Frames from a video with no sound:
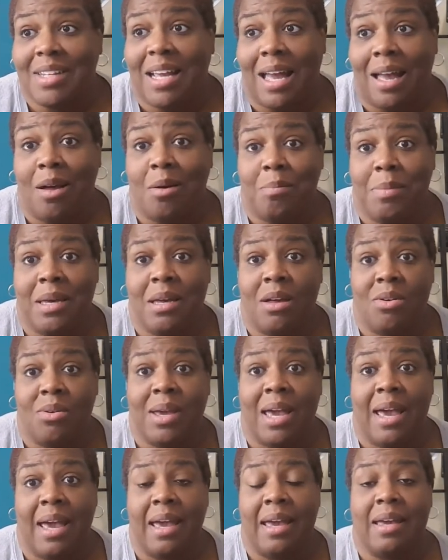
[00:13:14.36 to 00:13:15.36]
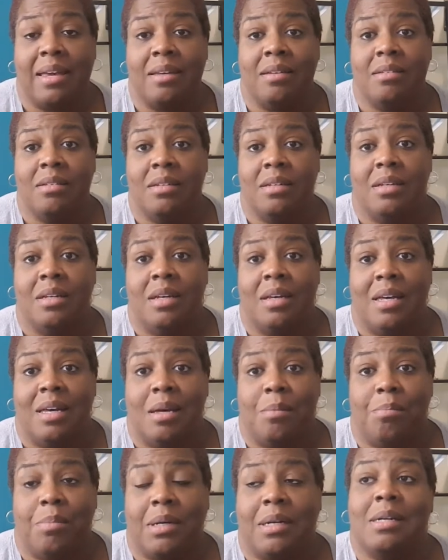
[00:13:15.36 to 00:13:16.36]
I'll be okay.
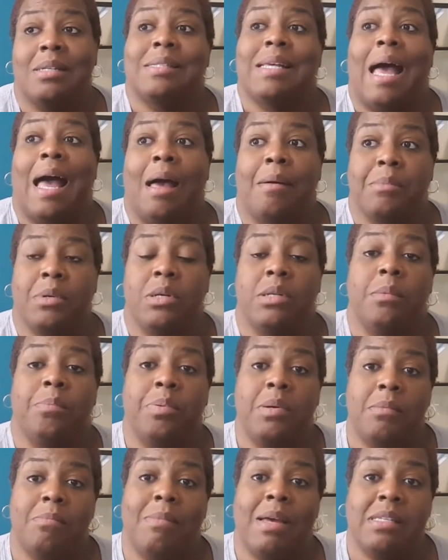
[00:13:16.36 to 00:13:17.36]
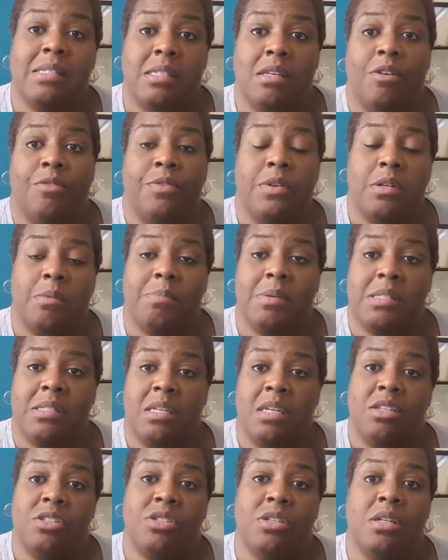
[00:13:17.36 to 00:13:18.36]
Because I'm going to put myself in a
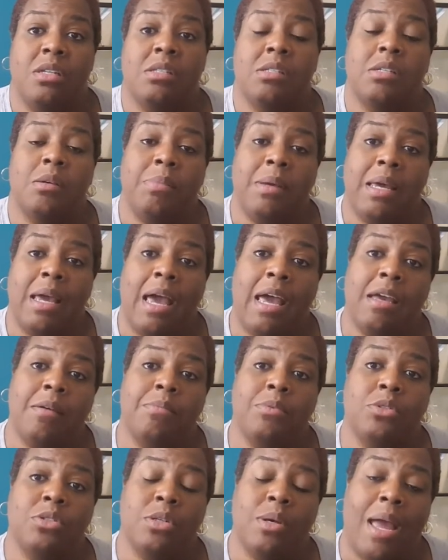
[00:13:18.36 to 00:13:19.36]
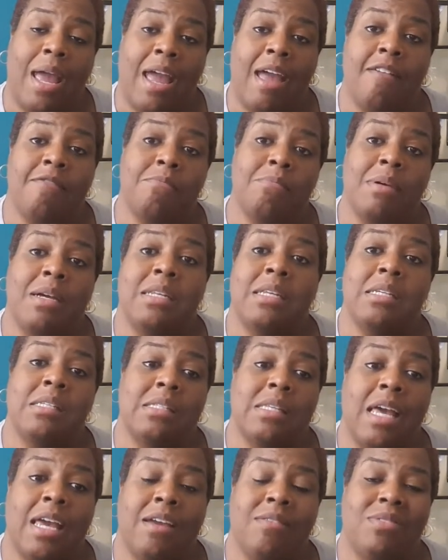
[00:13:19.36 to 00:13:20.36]
position to be able to have money
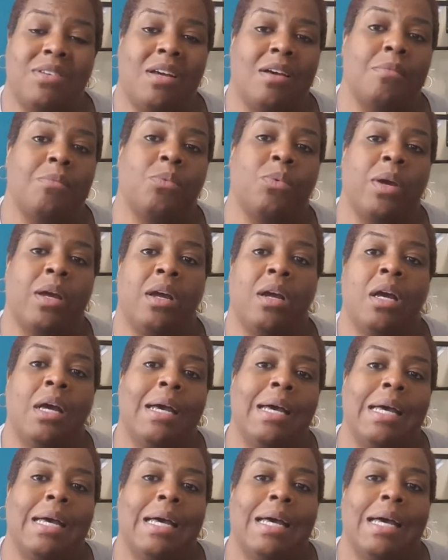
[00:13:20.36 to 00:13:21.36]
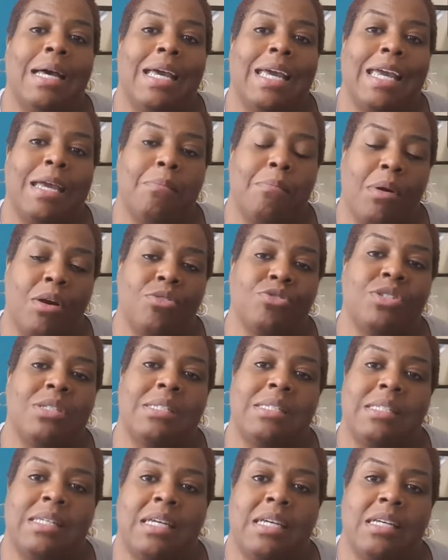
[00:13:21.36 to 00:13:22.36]
saved up where
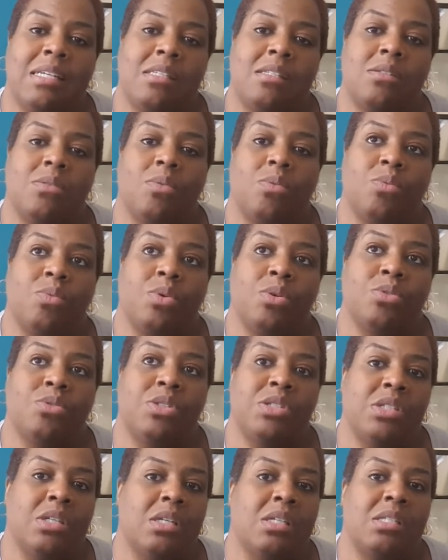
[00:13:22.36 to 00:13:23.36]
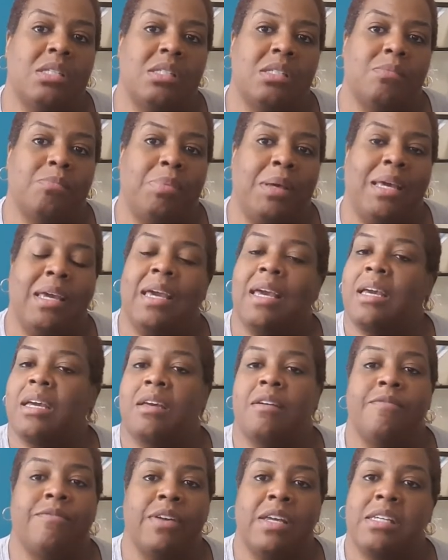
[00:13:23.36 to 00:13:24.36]
emergencies will just be
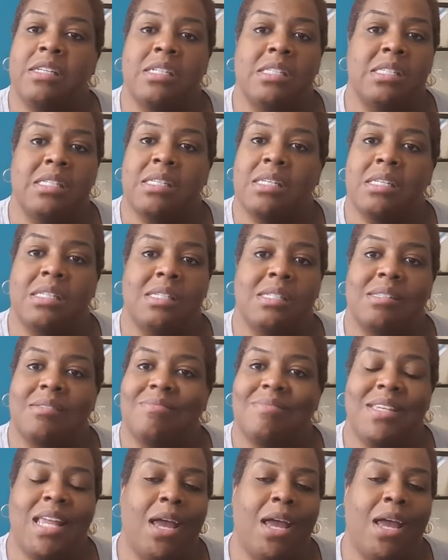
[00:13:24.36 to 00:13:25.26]
inconveniences.